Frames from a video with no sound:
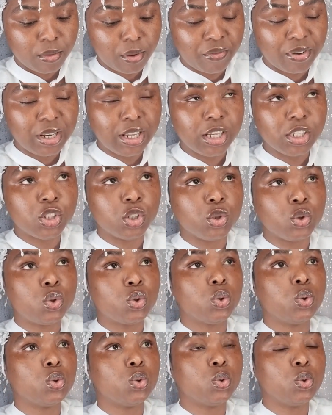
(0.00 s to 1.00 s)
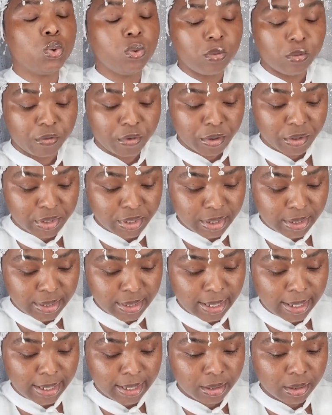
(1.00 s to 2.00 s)
Revelation 2 verse
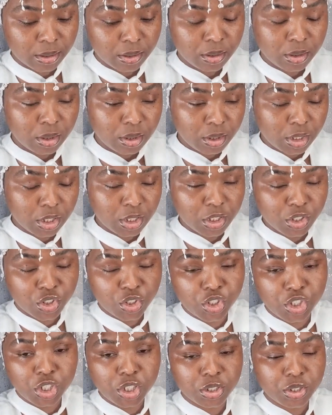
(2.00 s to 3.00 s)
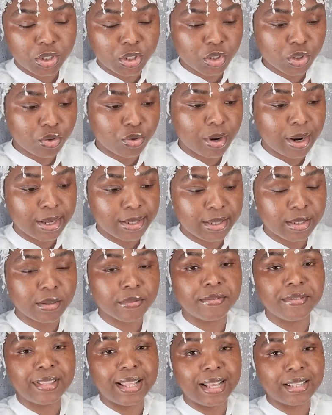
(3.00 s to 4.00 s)
10. This is Jesus Christ
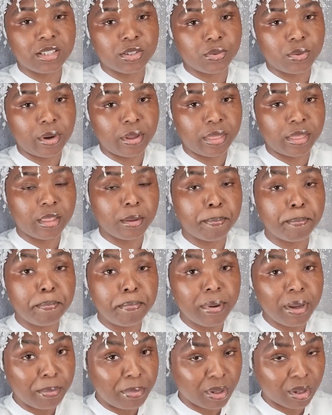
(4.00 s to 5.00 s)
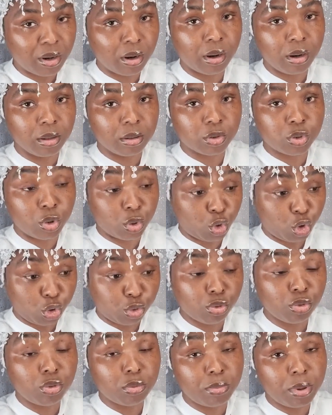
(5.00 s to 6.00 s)
of Nazareth, the biblical, the
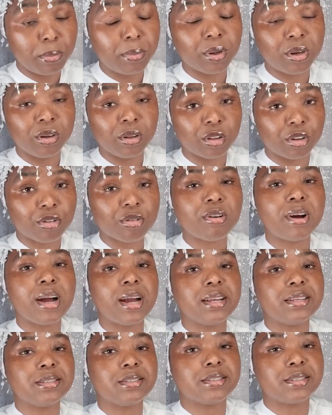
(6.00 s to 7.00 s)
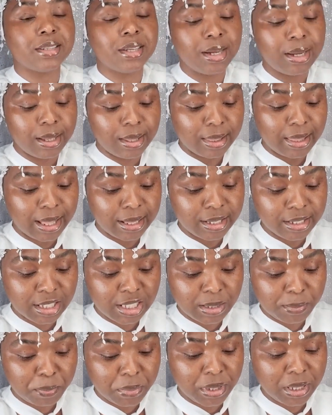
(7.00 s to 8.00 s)
true biblical Christ that
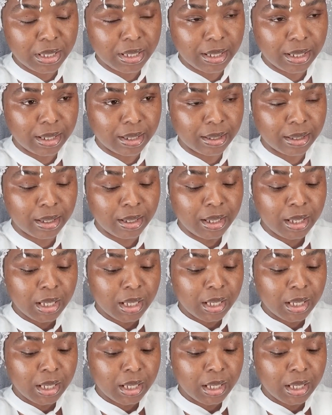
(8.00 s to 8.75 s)
is speaking.